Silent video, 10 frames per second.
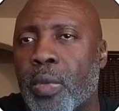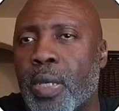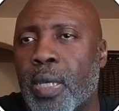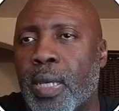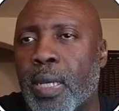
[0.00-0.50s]

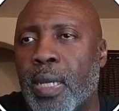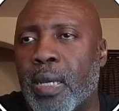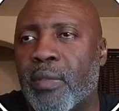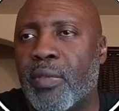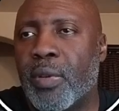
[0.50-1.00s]

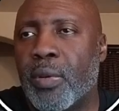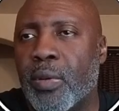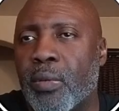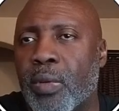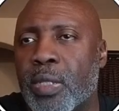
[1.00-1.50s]
11
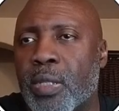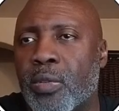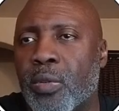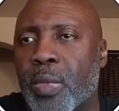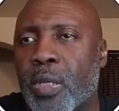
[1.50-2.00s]
was a
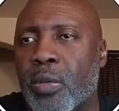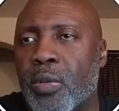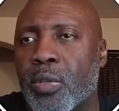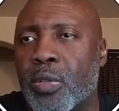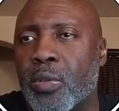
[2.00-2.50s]
domain
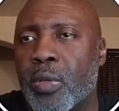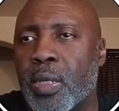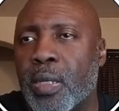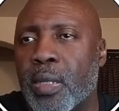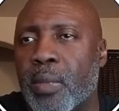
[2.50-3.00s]

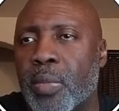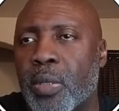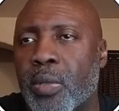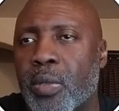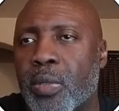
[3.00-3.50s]
controller
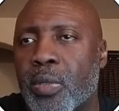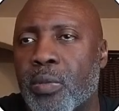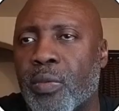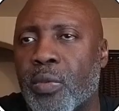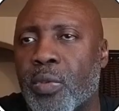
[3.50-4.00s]
because
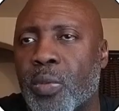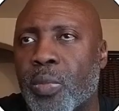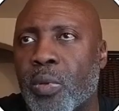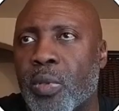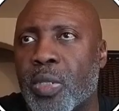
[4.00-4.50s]
of those
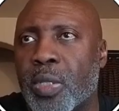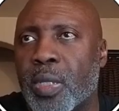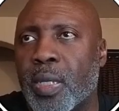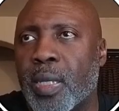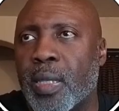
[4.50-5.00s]
ports
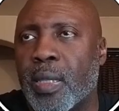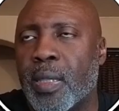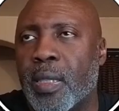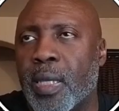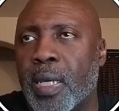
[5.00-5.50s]

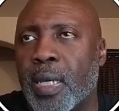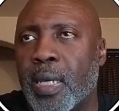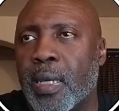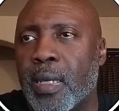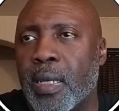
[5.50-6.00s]

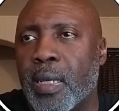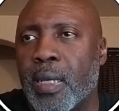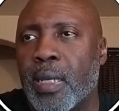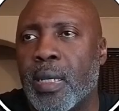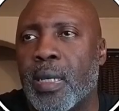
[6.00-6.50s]
there,
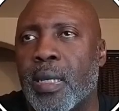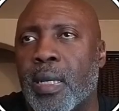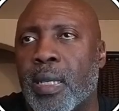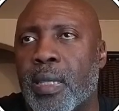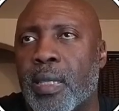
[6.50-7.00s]

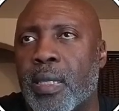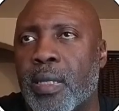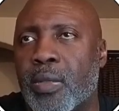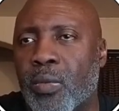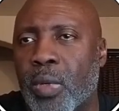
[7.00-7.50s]
and this
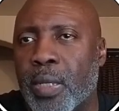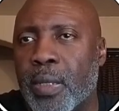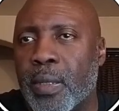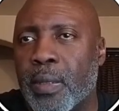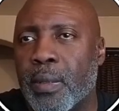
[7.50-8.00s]
one
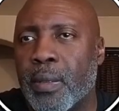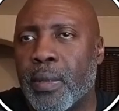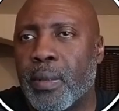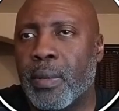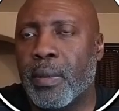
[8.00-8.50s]

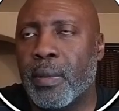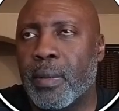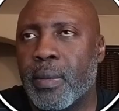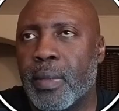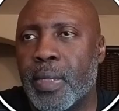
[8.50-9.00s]

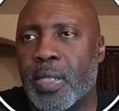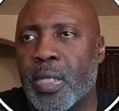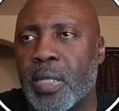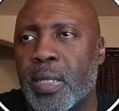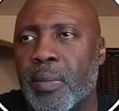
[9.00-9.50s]
is
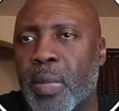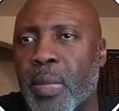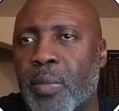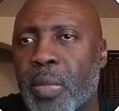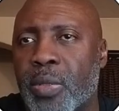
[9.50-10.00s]
just a
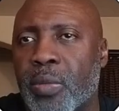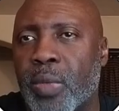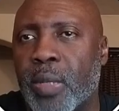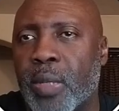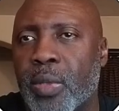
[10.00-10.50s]
member. So
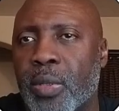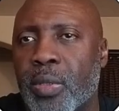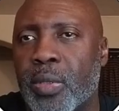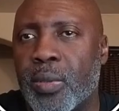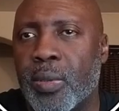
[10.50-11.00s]
what I'm going to
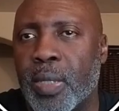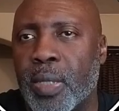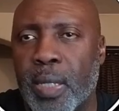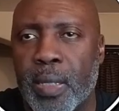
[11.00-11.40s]
do there,